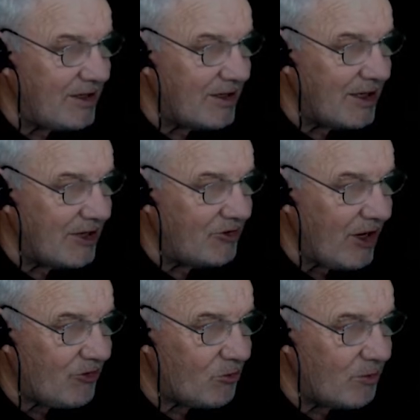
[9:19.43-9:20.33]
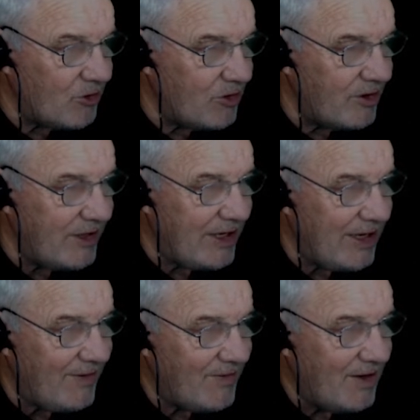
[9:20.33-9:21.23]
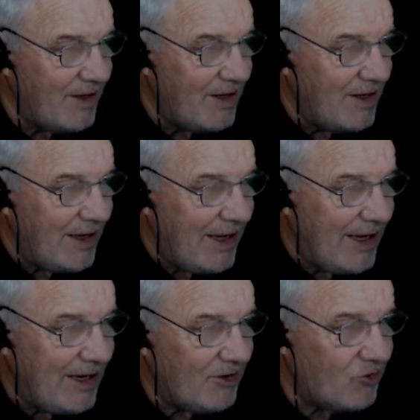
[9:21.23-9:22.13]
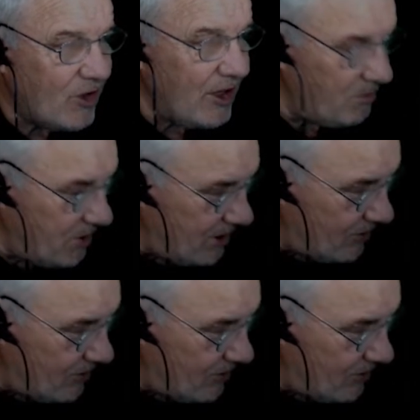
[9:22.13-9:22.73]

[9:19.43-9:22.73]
adjustment there, and it's going to be the